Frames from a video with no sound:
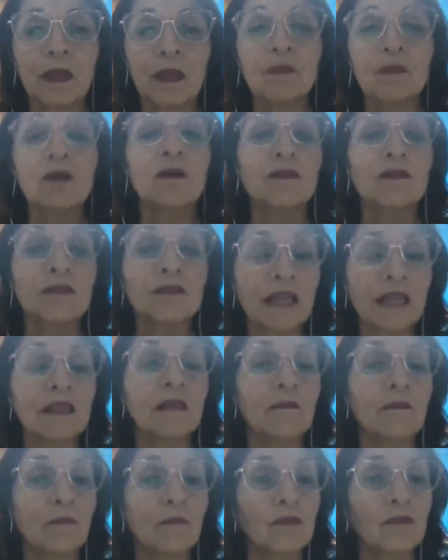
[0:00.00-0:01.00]
because that
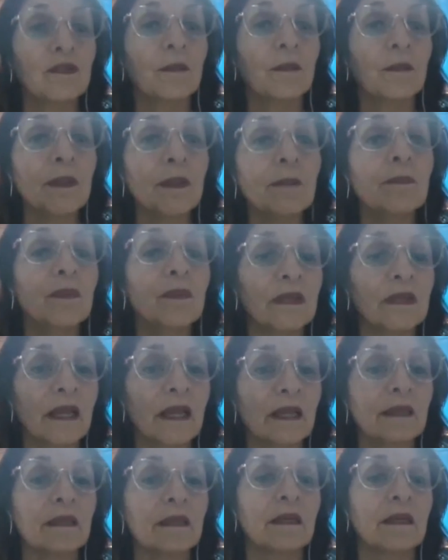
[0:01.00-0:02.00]
was the people
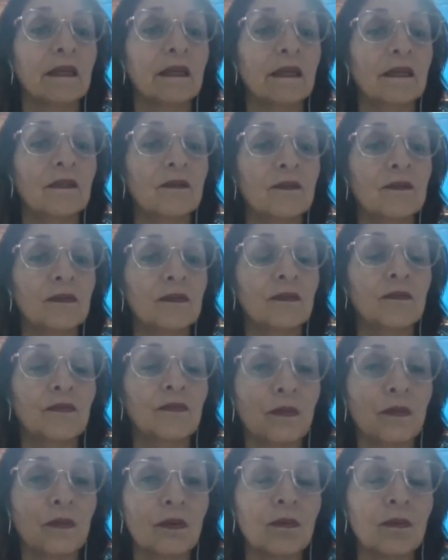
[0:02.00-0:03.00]
that took
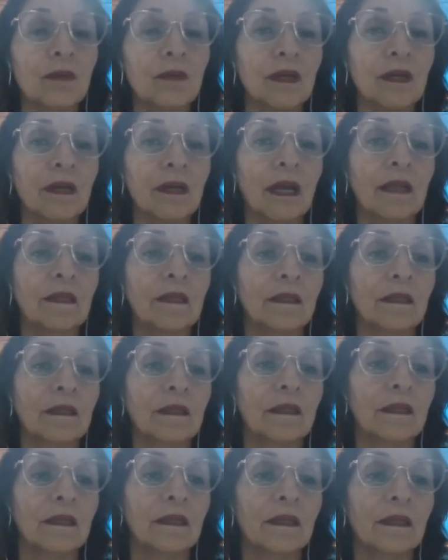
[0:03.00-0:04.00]
forward and
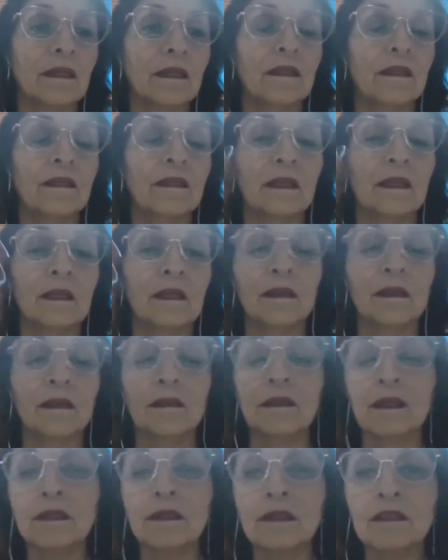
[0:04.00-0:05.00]
the
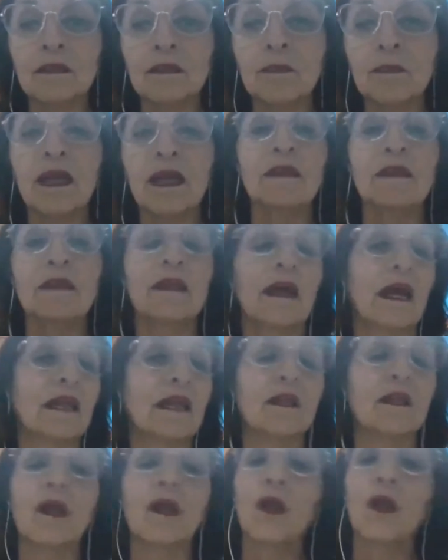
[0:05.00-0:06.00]
Dignity Plaza
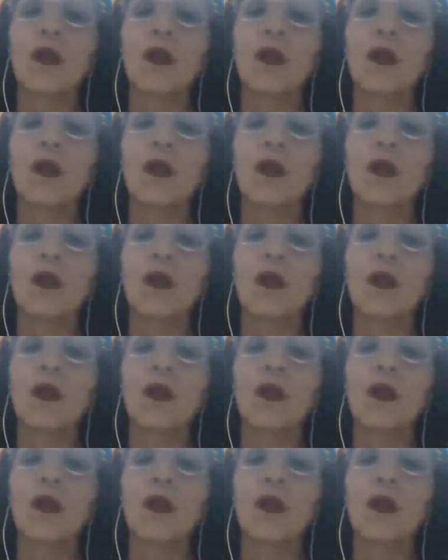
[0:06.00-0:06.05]
and